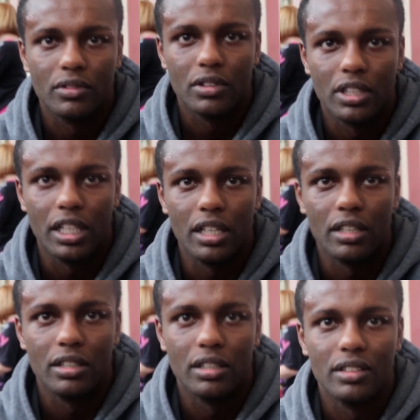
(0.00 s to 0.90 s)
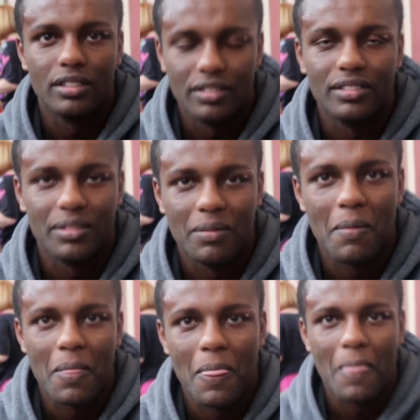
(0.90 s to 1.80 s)
Okay, yeah. All right.
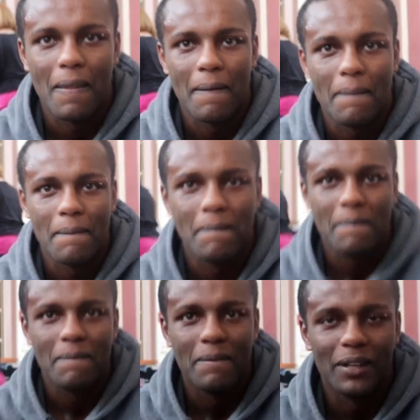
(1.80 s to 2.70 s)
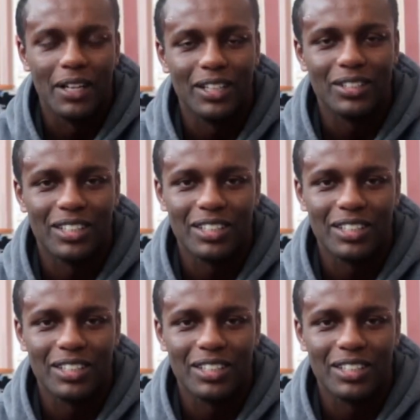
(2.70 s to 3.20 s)
Oh, well done for Kobra.